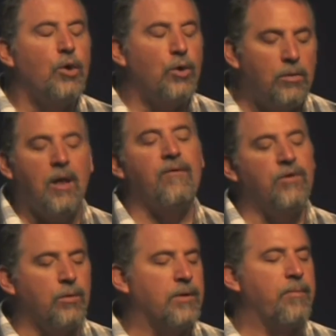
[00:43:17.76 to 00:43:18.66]
who love
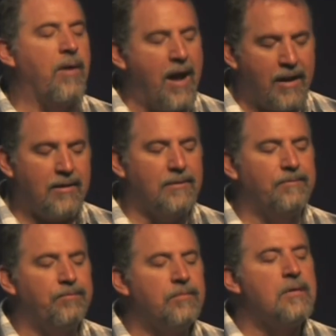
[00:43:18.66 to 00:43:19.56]
you and back.
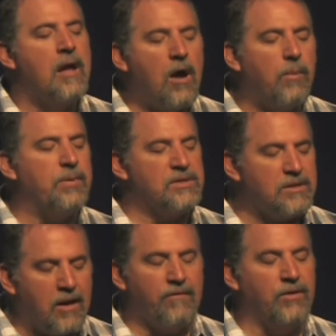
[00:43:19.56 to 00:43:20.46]
Help us
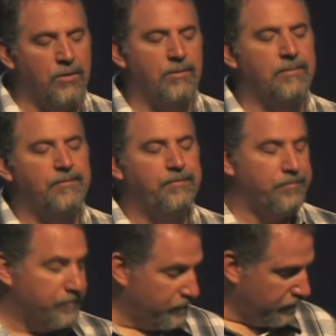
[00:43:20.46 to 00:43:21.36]
love you.
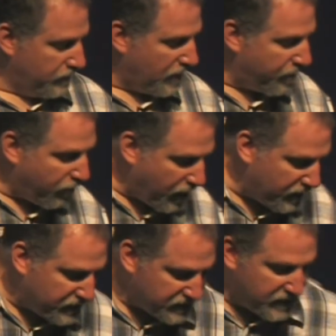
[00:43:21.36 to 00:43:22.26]
I pray
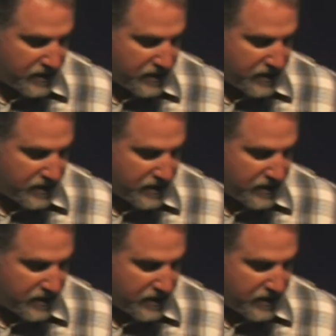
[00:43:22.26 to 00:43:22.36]
this in